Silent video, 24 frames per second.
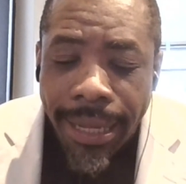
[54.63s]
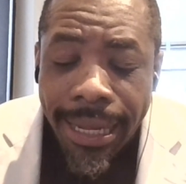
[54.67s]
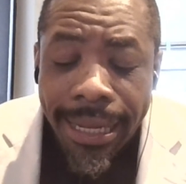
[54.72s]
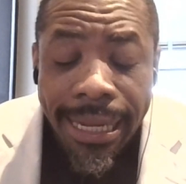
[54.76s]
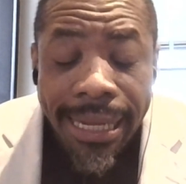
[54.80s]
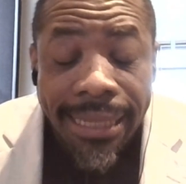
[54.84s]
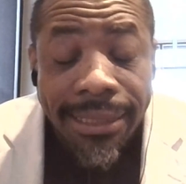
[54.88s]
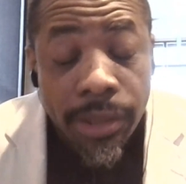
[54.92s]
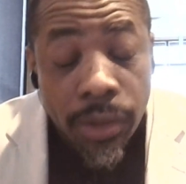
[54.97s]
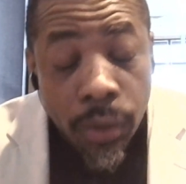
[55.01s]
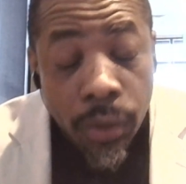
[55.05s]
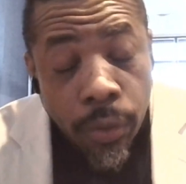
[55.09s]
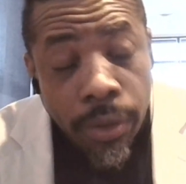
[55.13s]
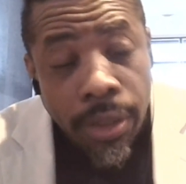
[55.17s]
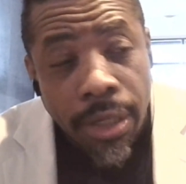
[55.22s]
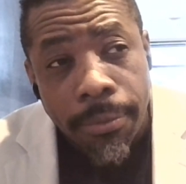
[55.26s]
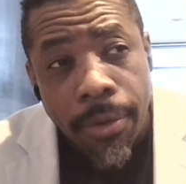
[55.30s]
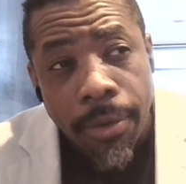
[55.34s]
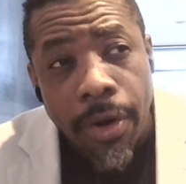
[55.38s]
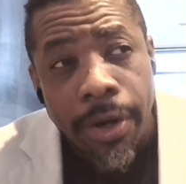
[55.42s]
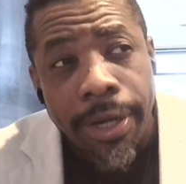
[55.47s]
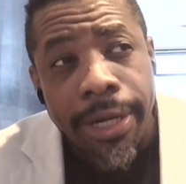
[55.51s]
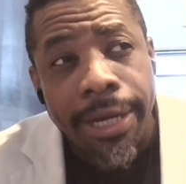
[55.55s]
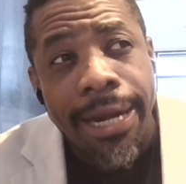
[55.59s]
at 2 in
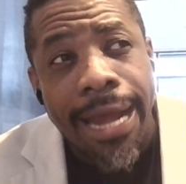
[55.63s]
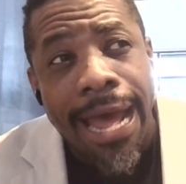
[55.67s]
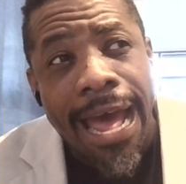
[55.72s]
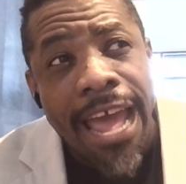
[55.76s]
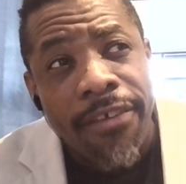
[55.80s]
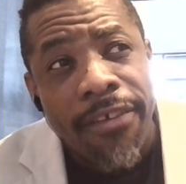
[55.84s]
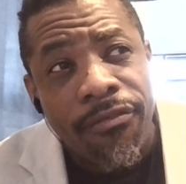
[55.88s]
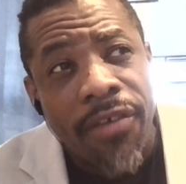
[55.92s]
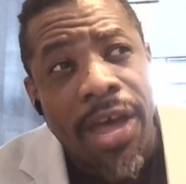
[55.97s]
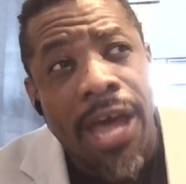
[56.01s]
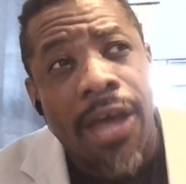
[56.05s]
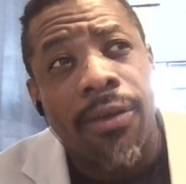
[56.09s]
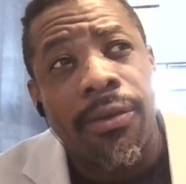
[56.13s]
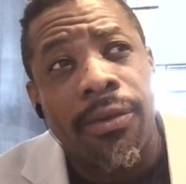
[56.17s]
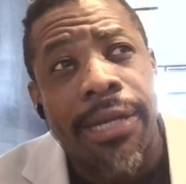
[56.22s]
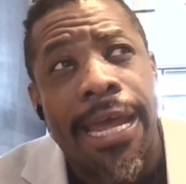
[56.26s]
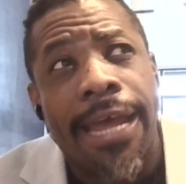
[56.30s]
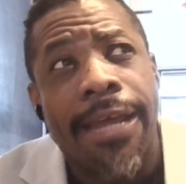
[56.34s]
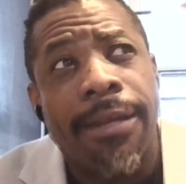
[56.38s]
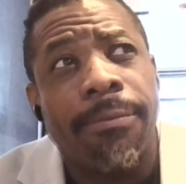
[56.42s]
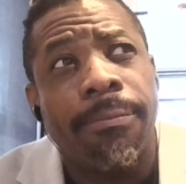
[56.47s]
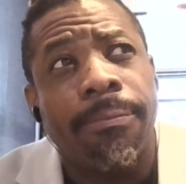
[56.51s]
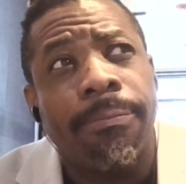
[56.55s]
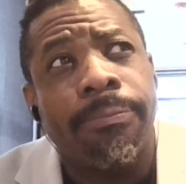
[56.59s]
the morning, I found
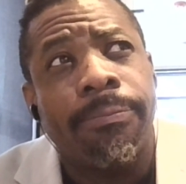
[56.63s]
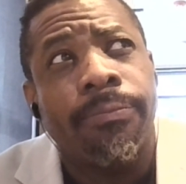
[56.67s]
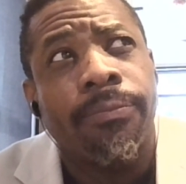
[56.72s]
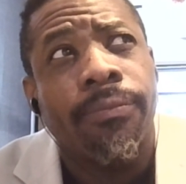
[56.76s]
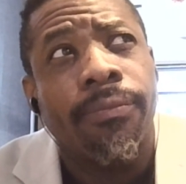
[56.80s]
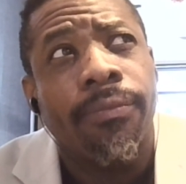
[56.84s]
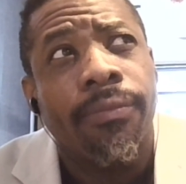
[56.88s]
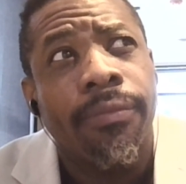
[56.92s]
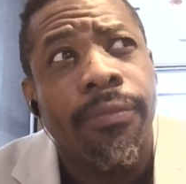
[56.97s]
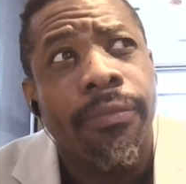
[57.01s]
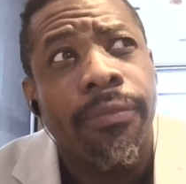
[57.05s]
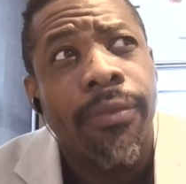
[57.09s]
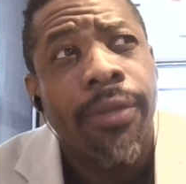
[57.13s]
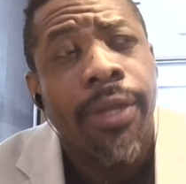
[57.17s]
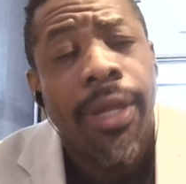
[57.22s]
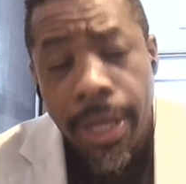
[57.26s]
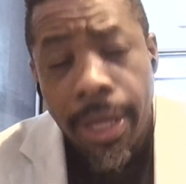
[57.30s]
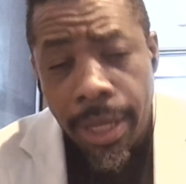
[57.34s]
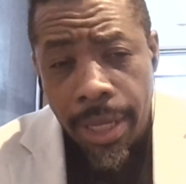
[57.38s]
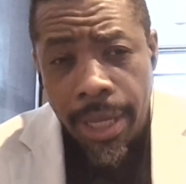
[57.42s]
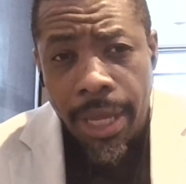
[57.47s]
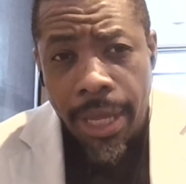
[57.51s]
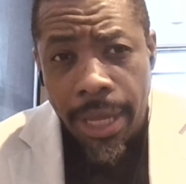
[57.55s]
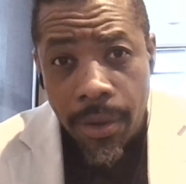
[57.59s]
that
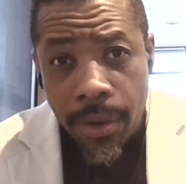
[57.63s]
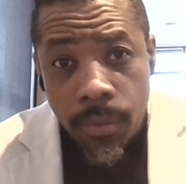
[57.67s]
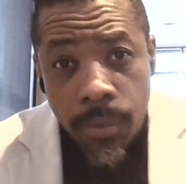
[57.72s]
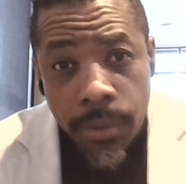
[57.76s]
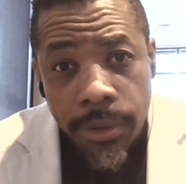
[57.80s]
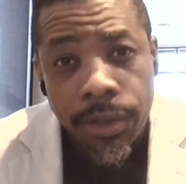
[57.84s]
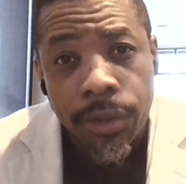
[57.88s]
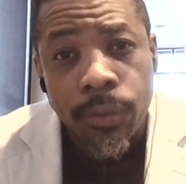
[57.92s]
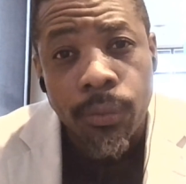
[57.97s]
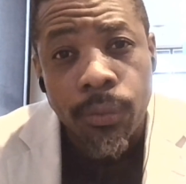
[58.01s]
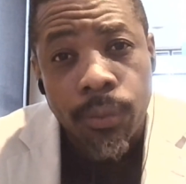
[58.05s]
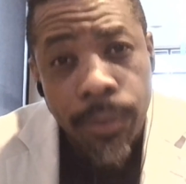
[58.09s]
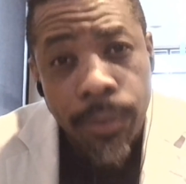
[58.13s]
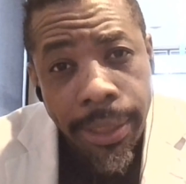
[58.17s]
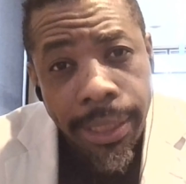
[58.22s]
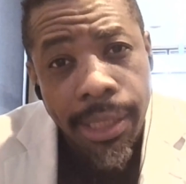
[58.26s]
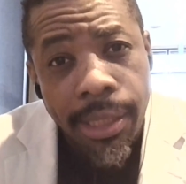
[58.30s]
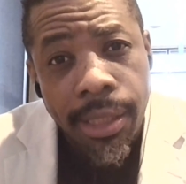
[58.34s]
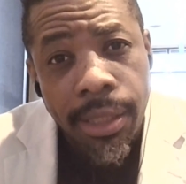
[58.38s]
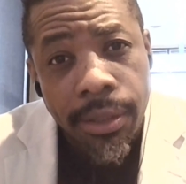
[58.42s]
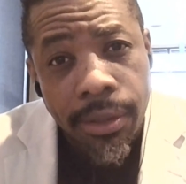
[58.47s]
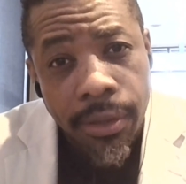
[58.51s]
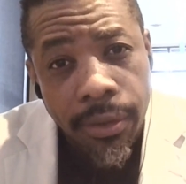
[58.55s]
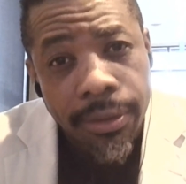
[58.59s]
it was a
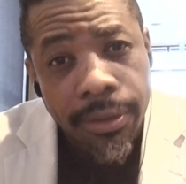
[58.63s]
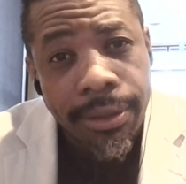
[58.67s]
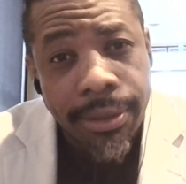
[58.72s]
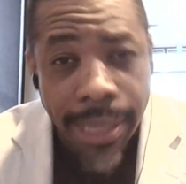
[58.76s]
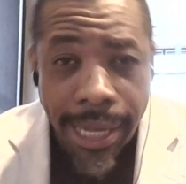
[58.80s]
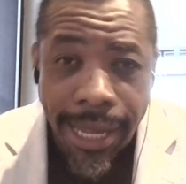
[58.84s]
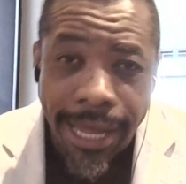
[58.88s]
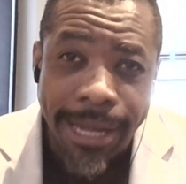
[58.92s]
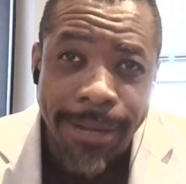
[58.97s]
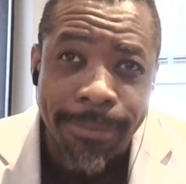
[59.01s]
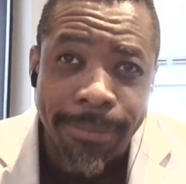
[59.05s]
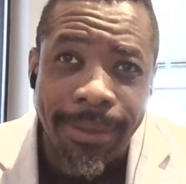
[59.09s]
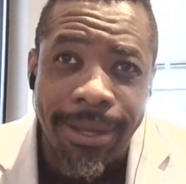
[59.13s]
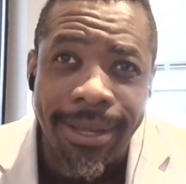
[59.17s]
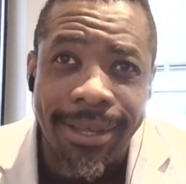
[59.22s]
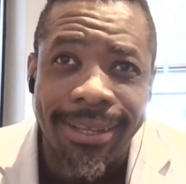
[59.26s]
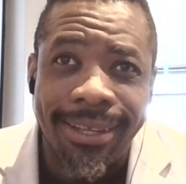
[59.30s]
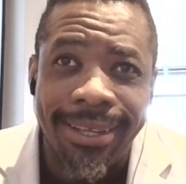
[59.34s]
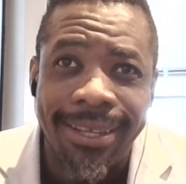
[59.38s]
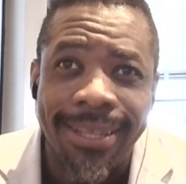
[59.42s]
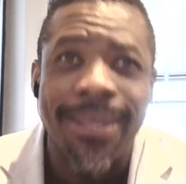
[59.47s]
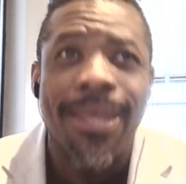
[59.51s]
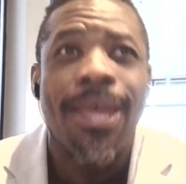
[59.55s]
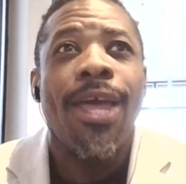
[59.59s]
really good time
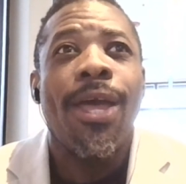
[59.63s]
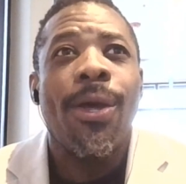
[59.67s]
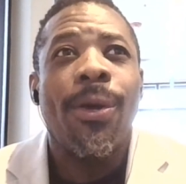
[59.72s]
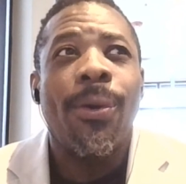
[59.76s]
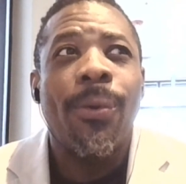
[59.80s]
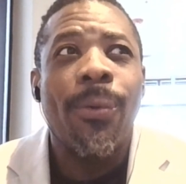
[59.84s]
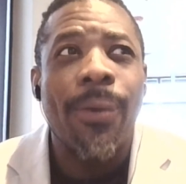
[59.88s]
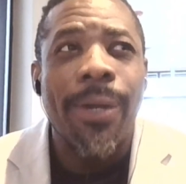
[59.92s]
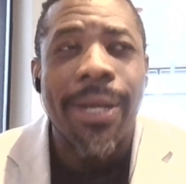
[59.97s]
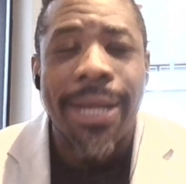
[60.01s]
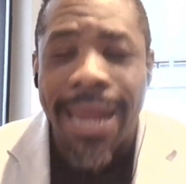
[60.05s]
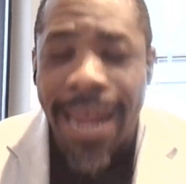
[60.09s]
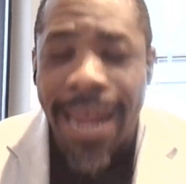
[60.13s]
when